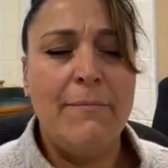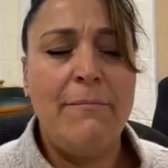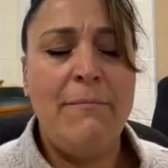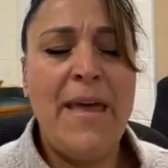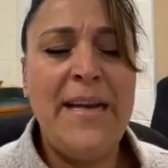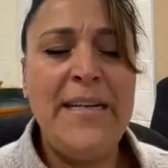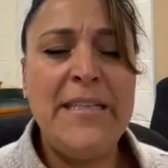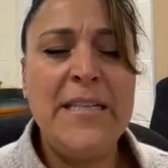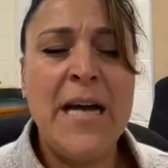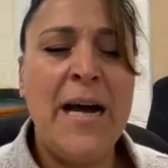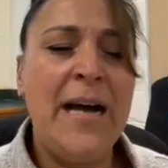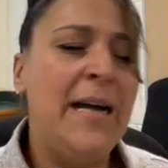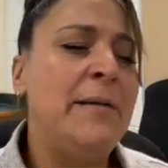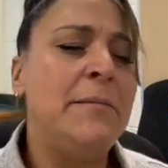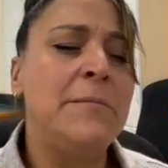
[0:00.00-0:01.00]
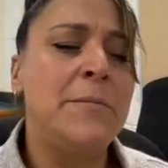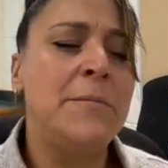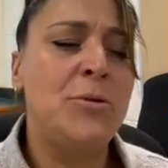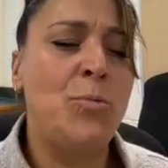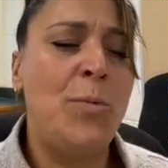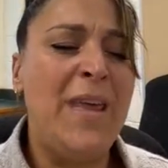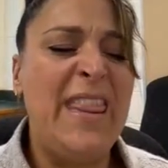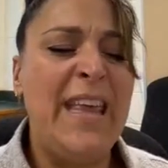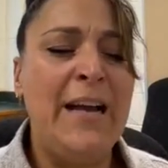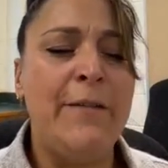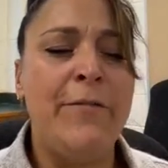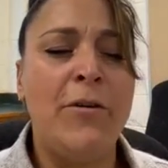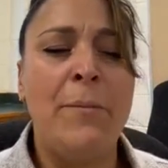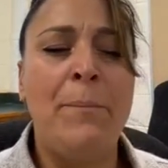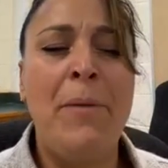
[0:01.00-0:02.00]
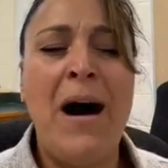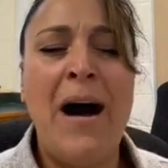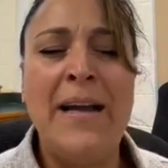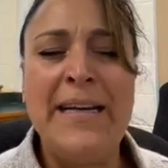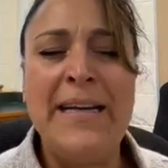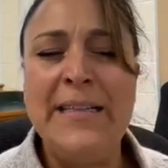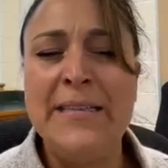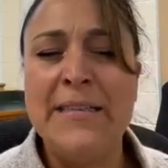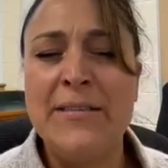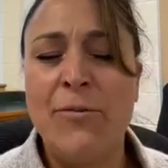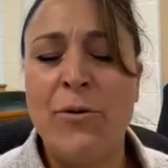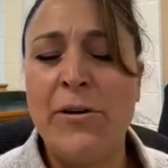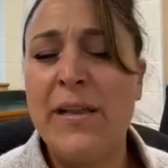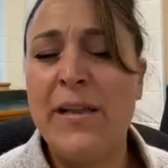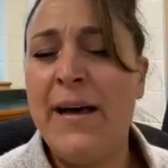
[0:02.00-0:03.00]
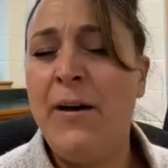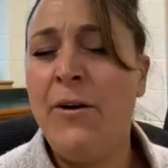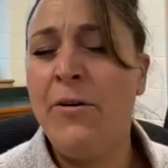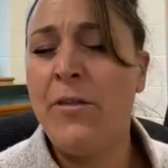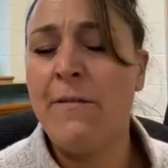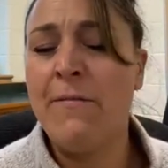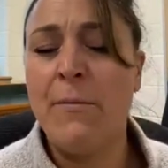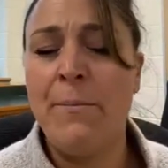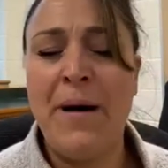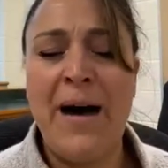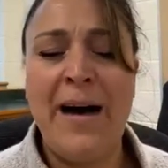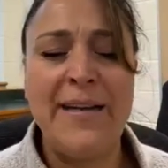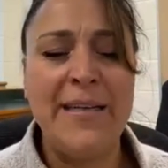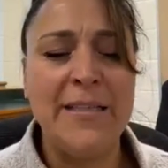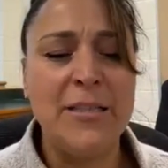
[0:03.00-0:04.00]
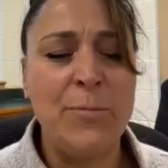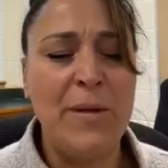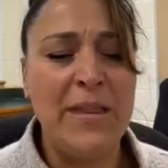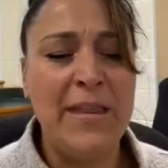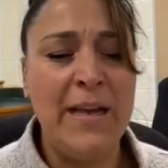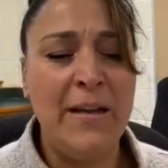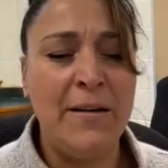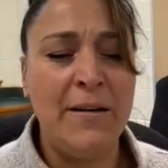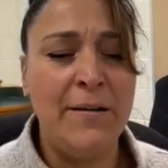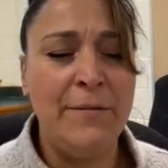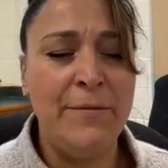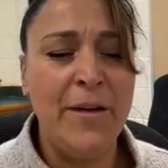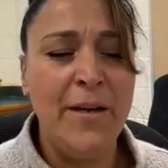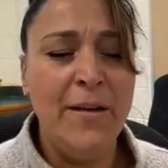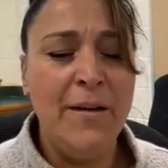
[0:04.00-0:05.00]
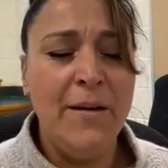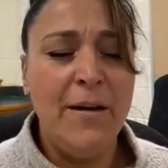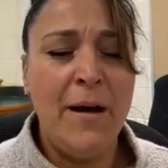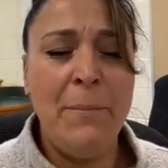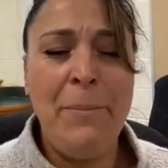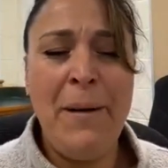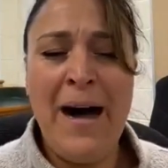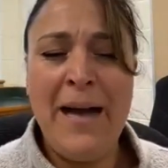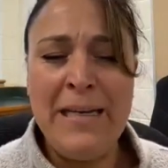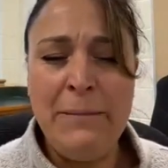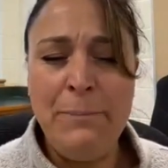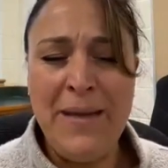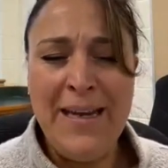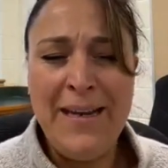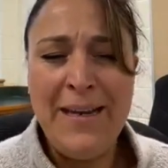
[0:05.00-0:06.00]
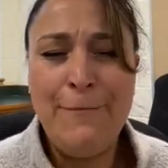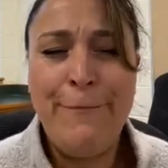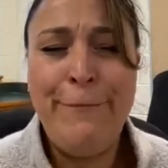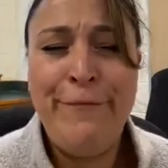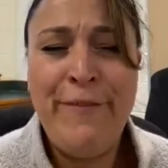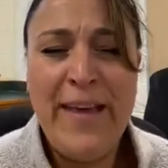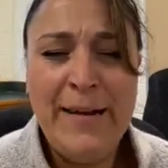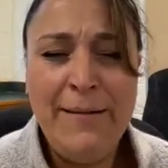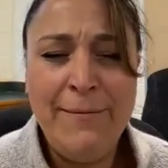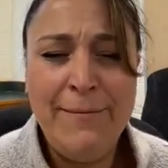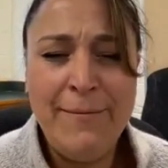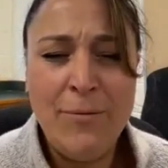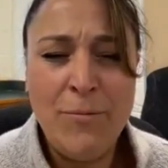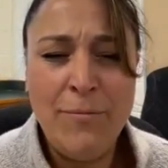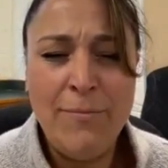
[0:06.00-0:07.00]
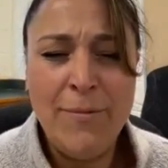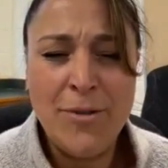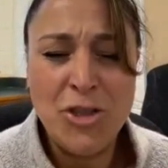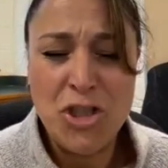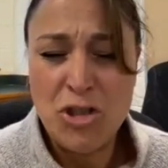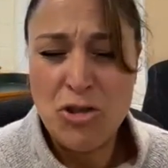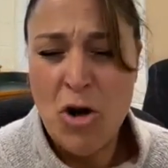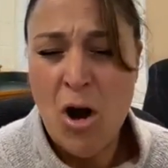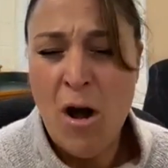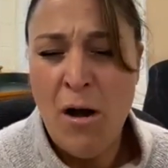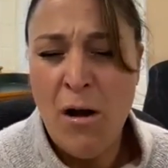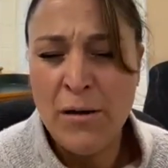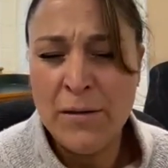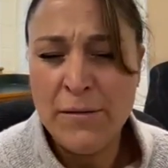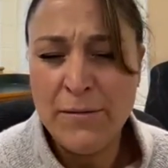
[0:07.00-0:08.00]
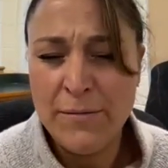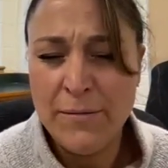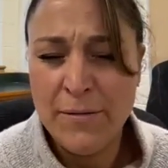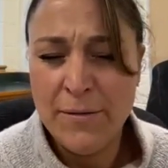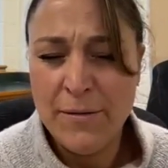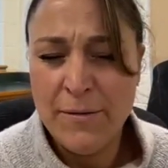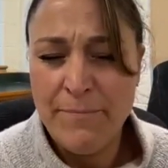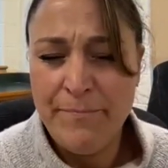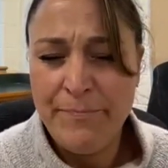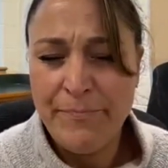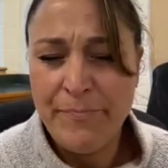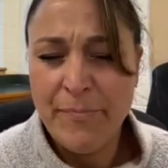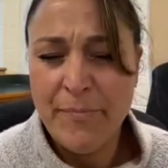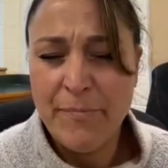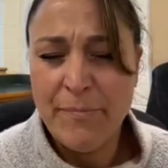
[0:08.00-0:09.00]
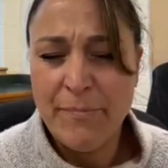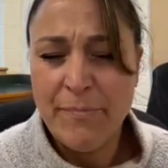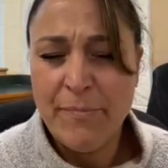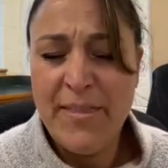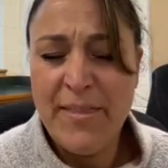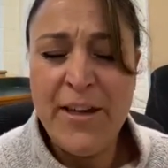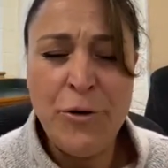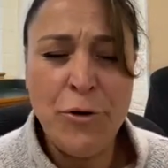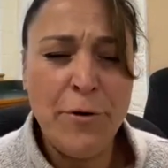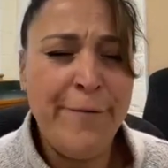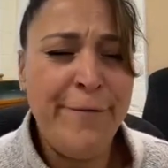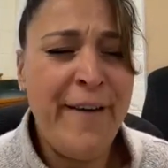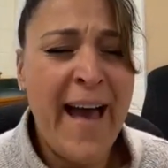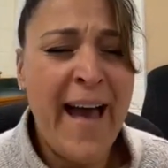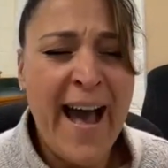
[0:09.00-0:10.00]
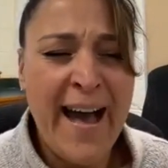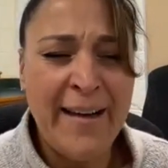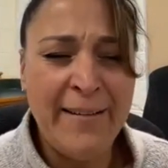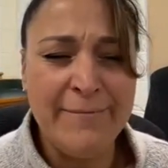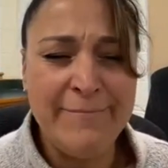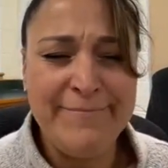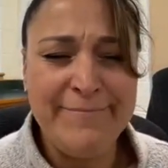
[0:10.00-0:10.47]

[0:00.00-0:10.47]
Many times we think of our bodies or the health of the bodies, we think of a body being fit and strong, thin or fat.